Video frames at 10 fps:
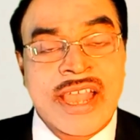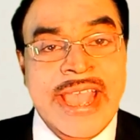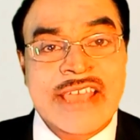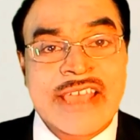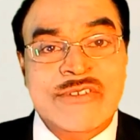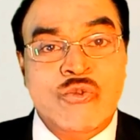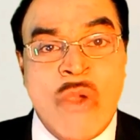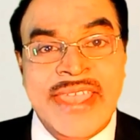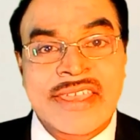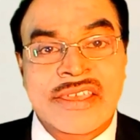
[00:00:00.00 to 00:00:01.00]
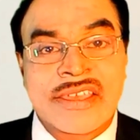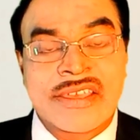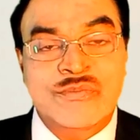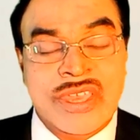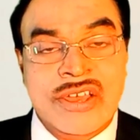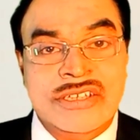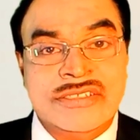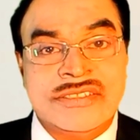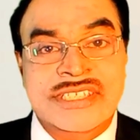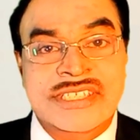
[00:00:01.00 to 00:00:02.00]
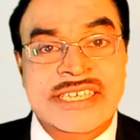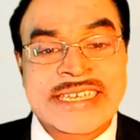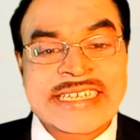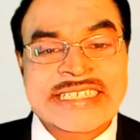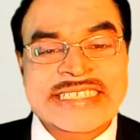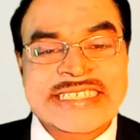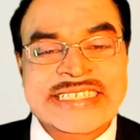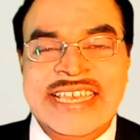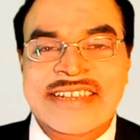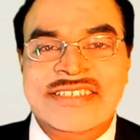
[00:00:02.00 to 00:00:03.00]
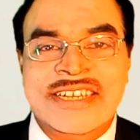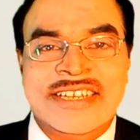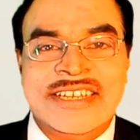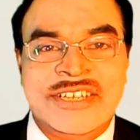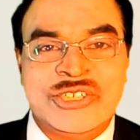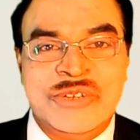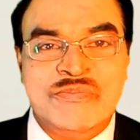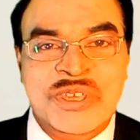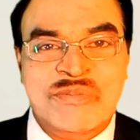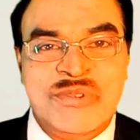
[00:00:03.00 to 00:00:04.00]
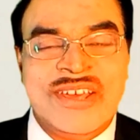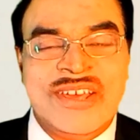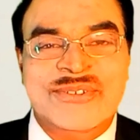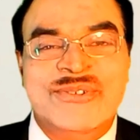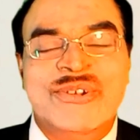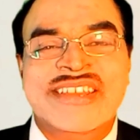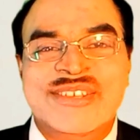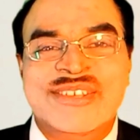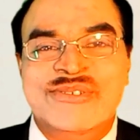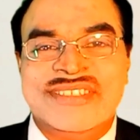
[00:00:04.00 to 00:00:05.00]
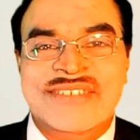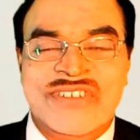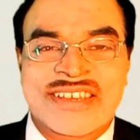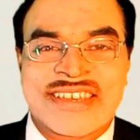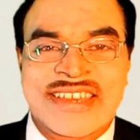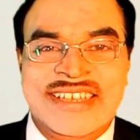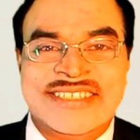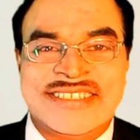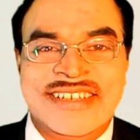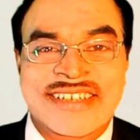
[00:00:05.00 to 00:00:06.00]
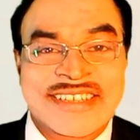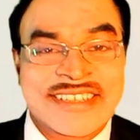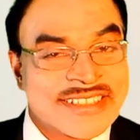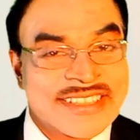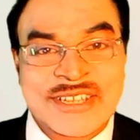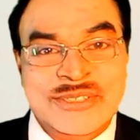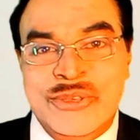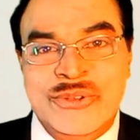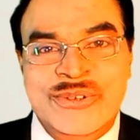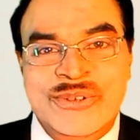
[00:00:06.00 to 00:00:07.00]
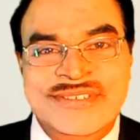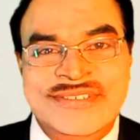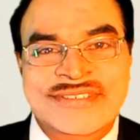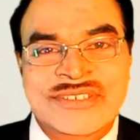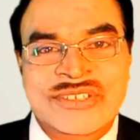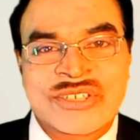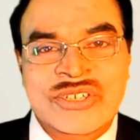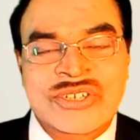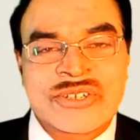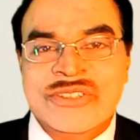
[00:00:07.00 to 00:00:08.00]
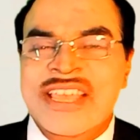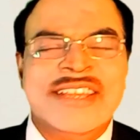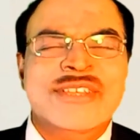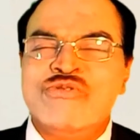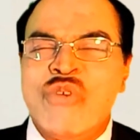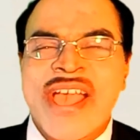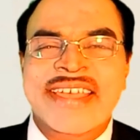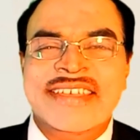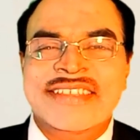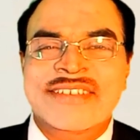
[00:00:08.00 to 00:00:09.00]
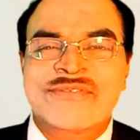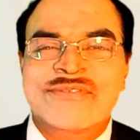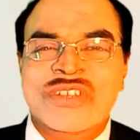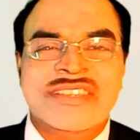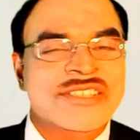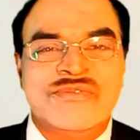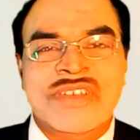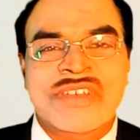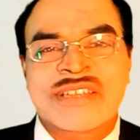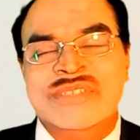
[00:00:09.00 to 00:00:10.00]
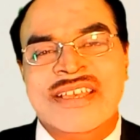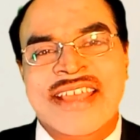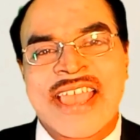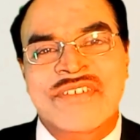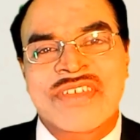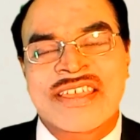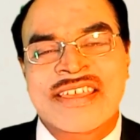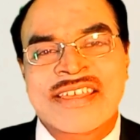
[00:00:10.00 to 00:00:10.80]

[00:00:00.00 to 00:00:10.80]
And why? Because the Z generation people are going to use the fintechs. That is you. That is why the fintech firms are having